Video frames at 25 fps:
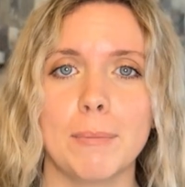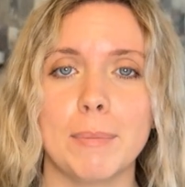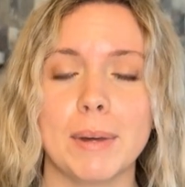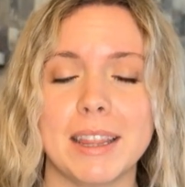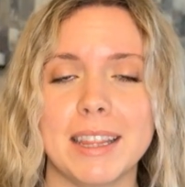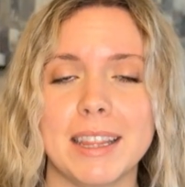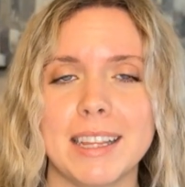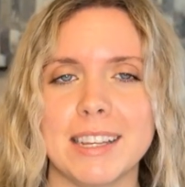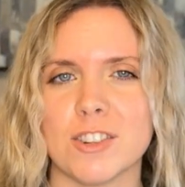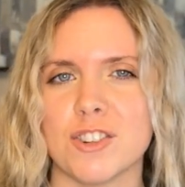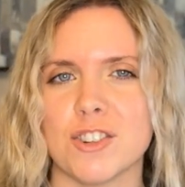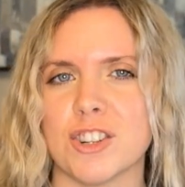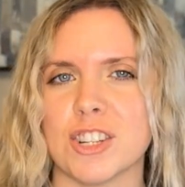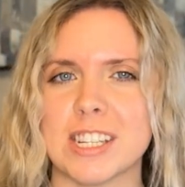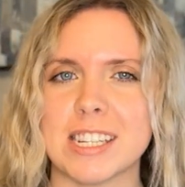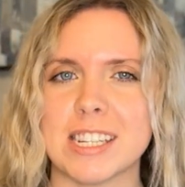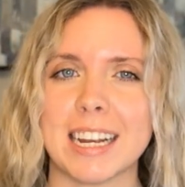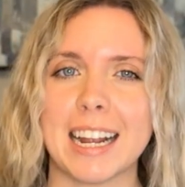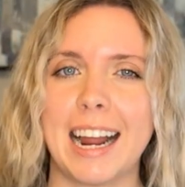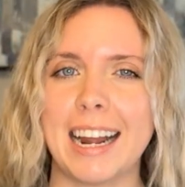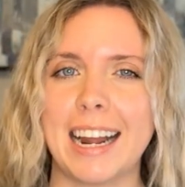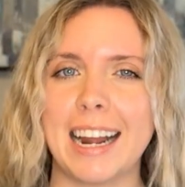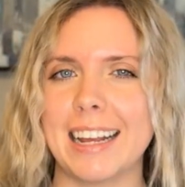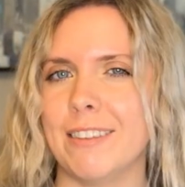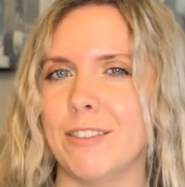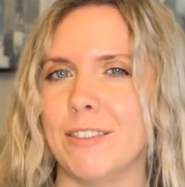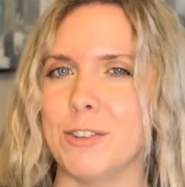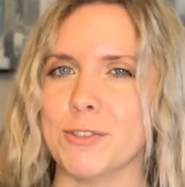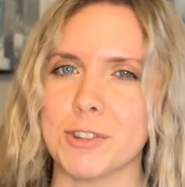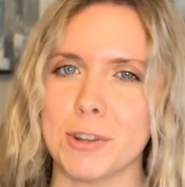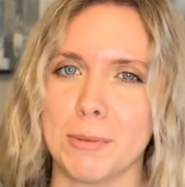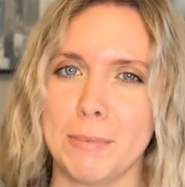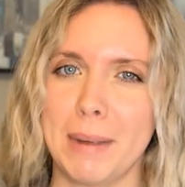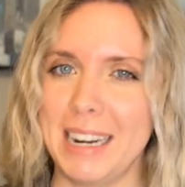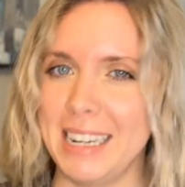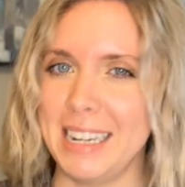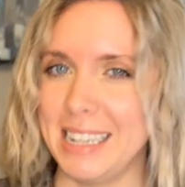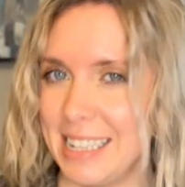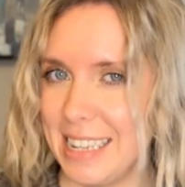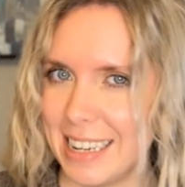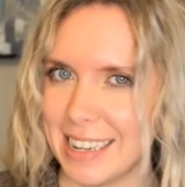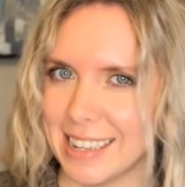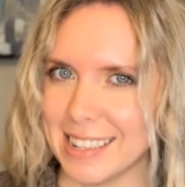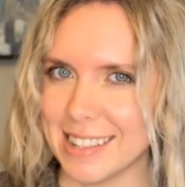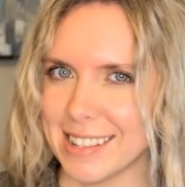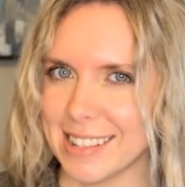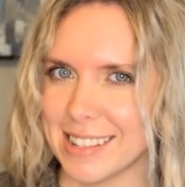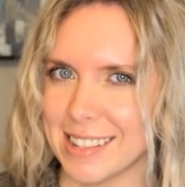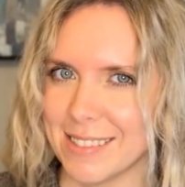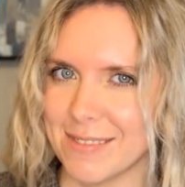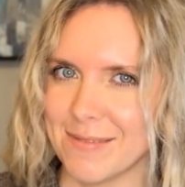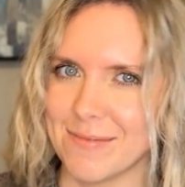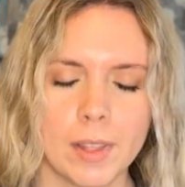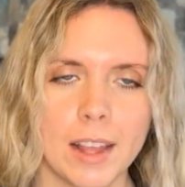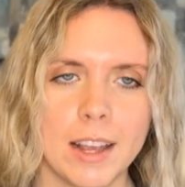but these are just to kind of give you some ideas.